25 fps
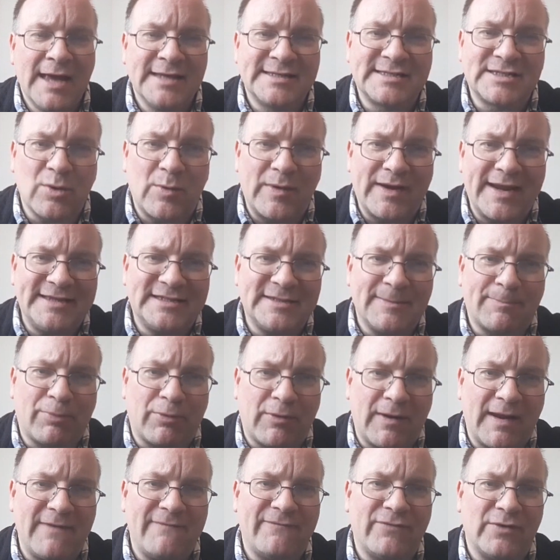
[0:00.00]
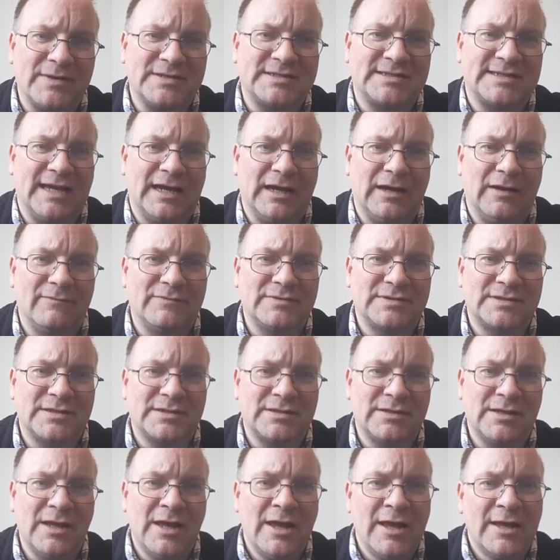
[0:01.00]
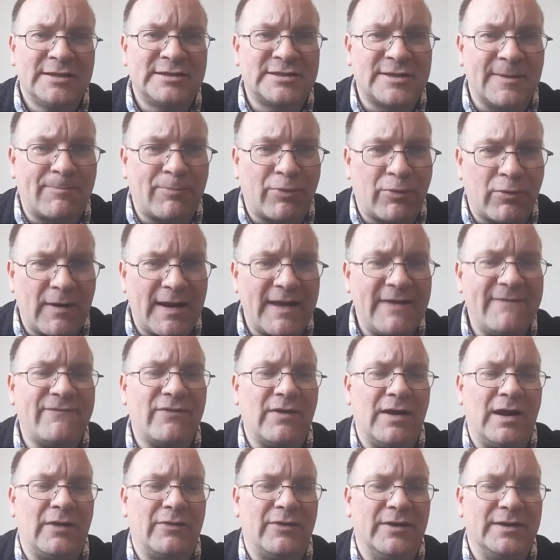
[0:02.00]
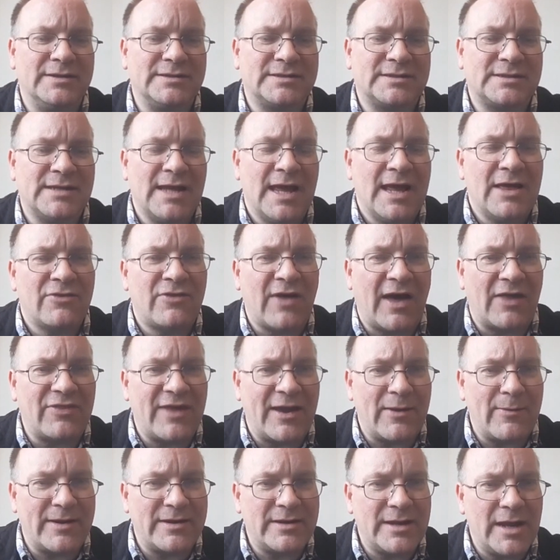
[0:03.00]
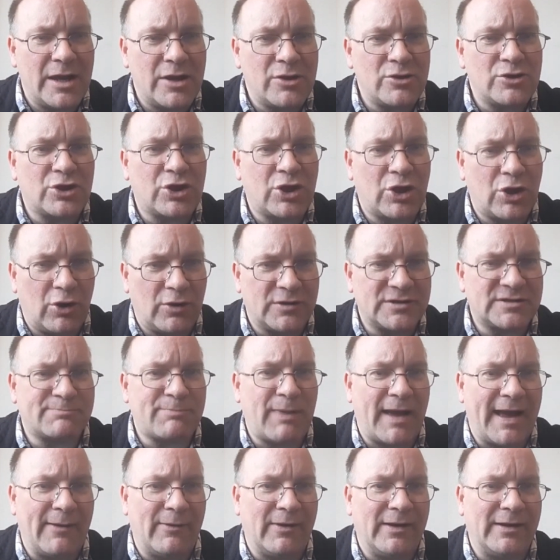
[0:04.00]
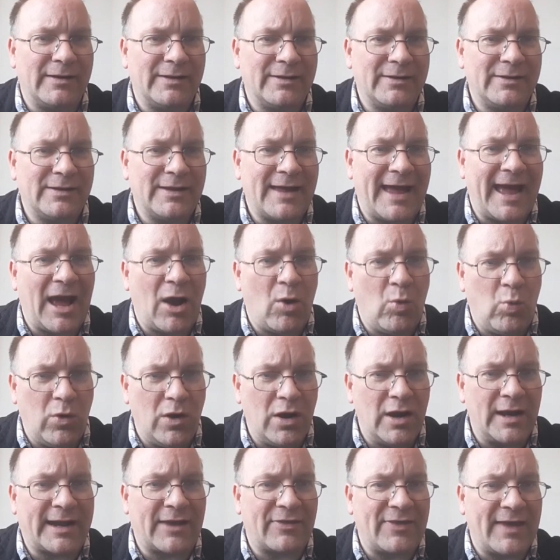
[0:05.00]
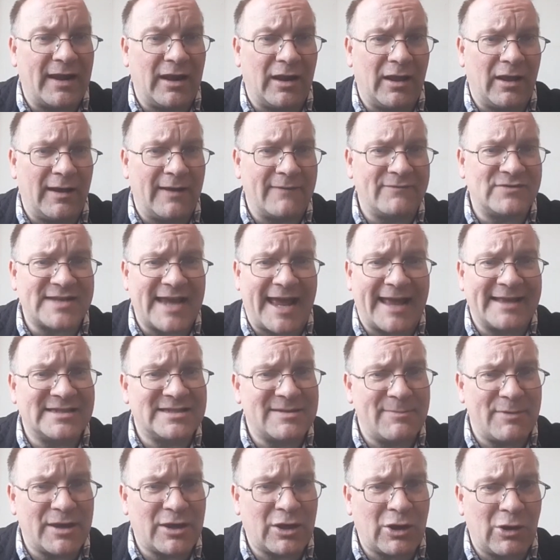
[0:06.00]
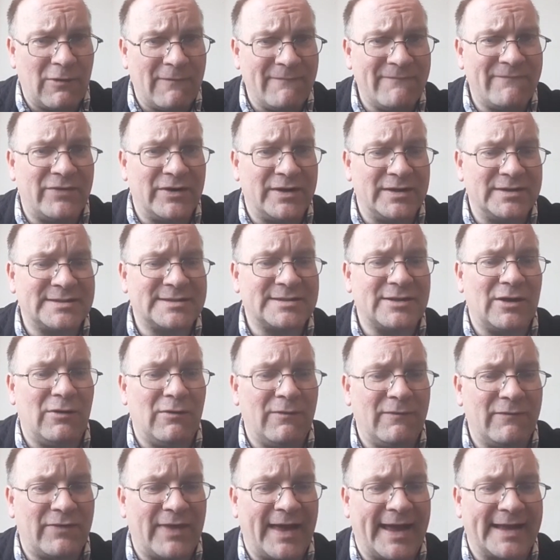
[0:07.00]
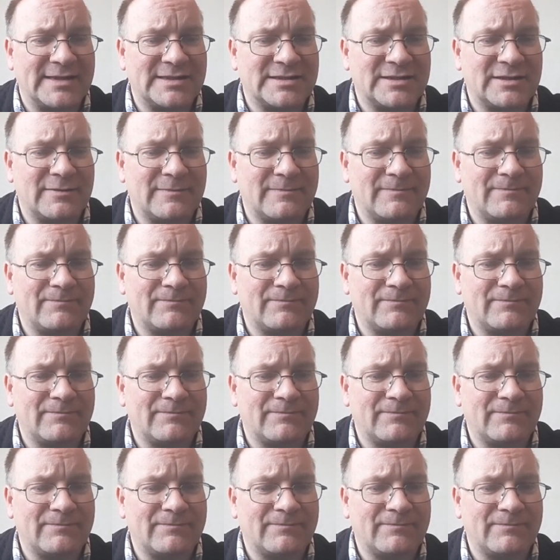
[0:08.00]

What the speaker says: So we need to pray for ourselves, to pray for others, that they will know God's power at work in their lives and to be confident of that.